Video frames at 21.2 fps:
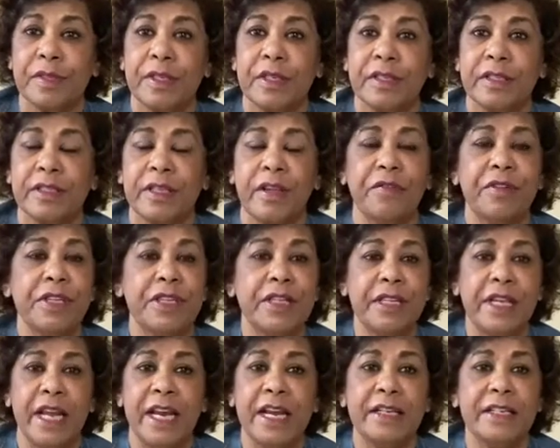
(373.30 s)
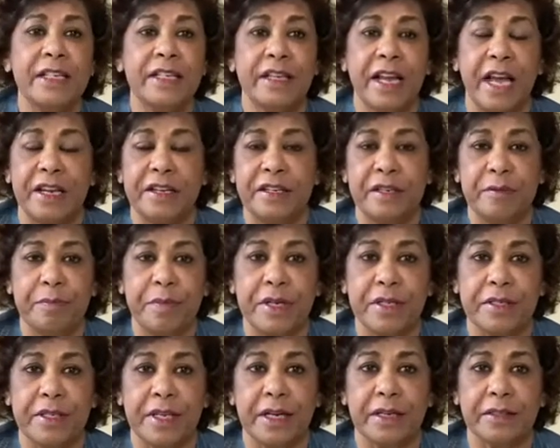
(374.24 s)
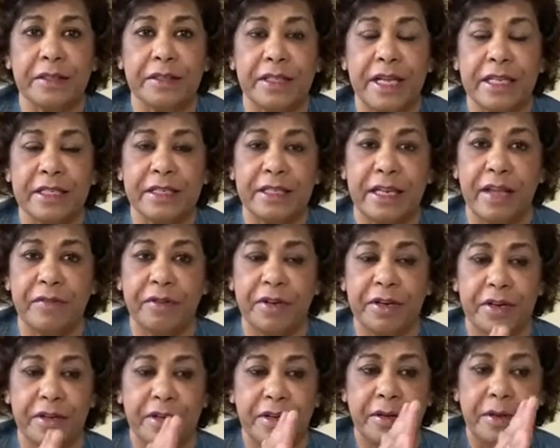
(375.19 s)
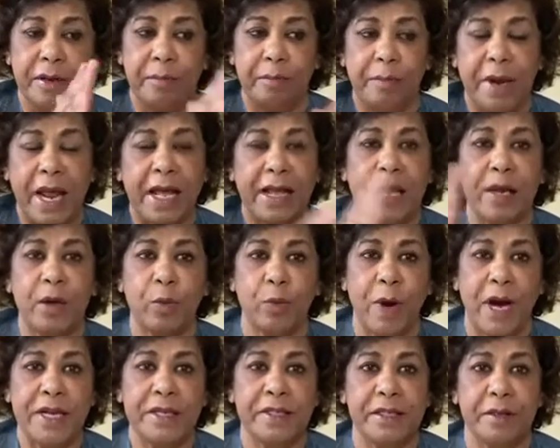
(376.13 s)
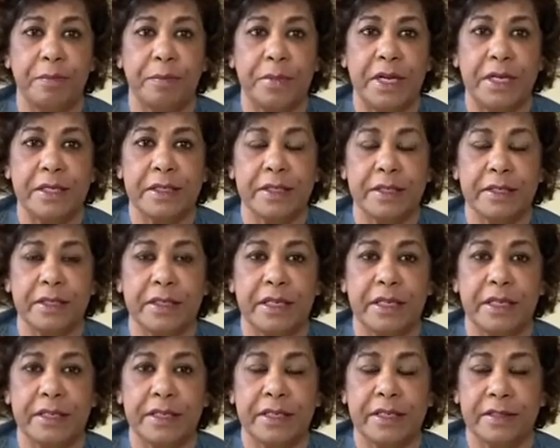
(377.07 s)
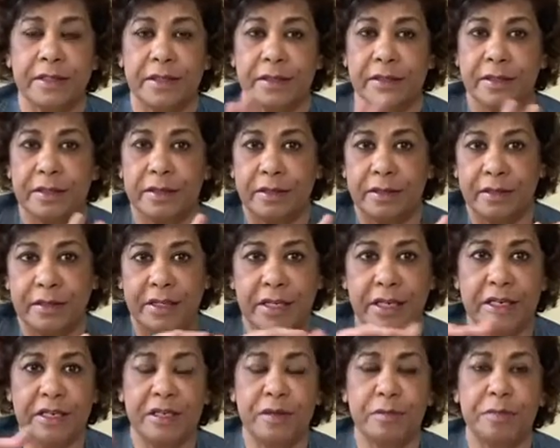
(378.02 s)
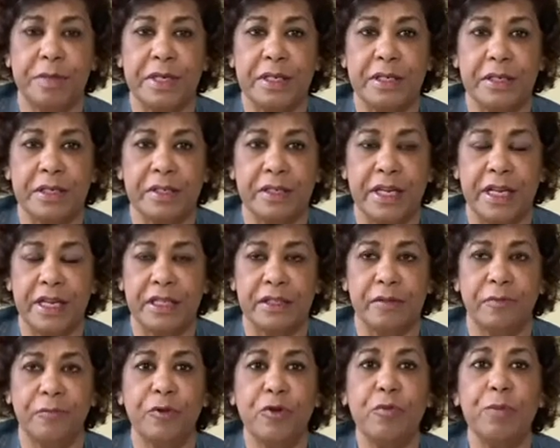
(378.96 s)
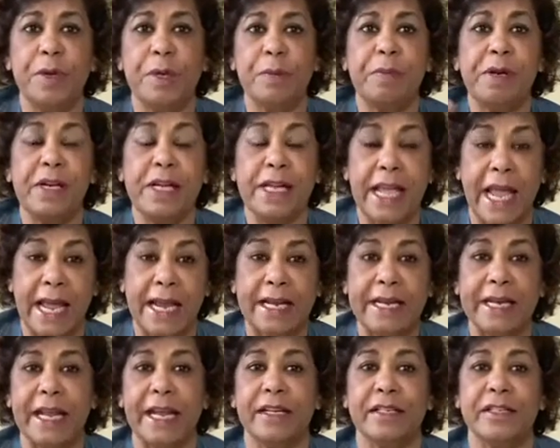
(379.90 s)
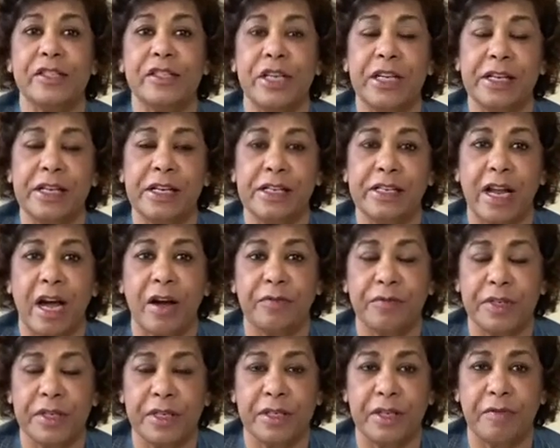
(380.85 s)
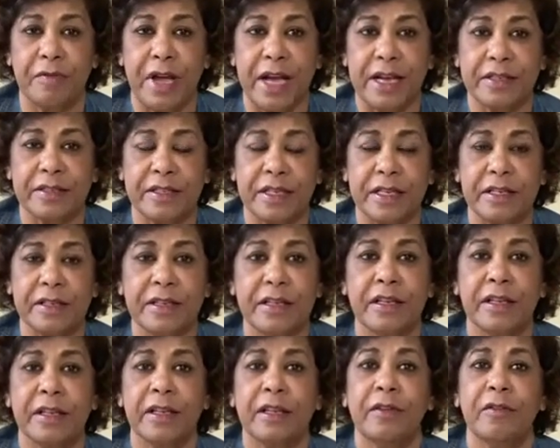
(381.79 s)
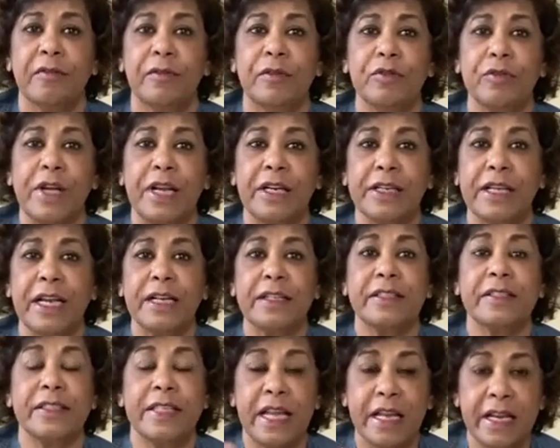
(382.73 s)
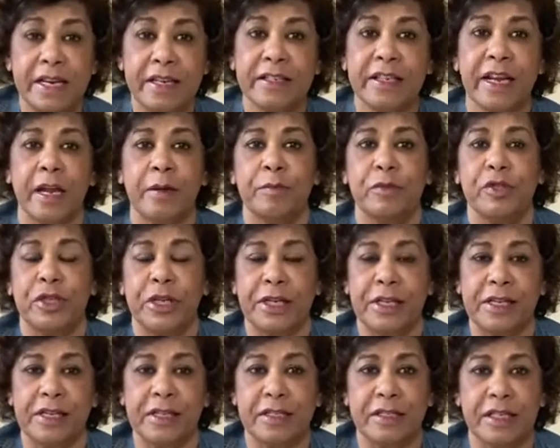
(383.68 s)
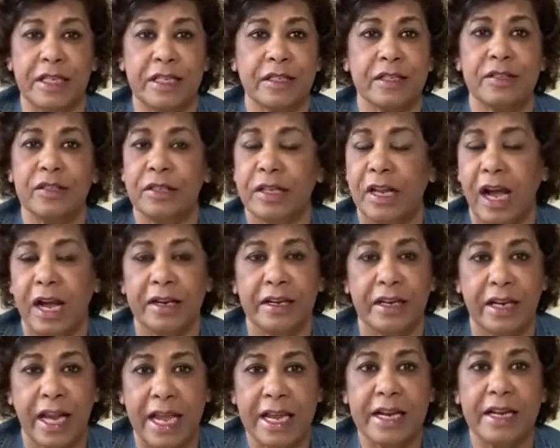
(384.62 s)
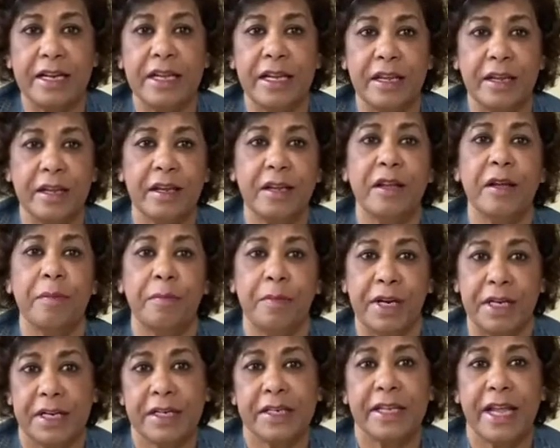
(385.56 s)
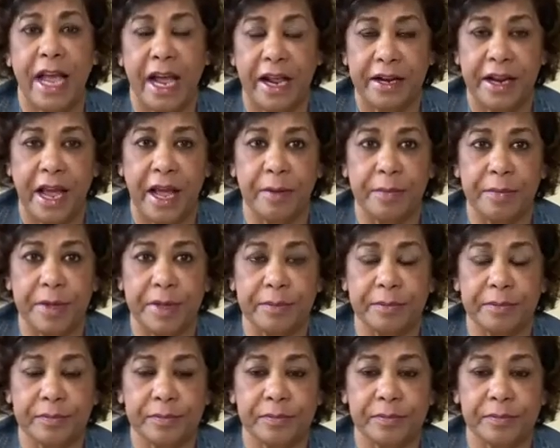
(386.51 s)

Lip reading: 70, 80, 90%. There's never black and white in medicine. It is certain percentage. Few people can get shingles after the vaccine. Few can get second time shingles. It's unlikely, but it can happen.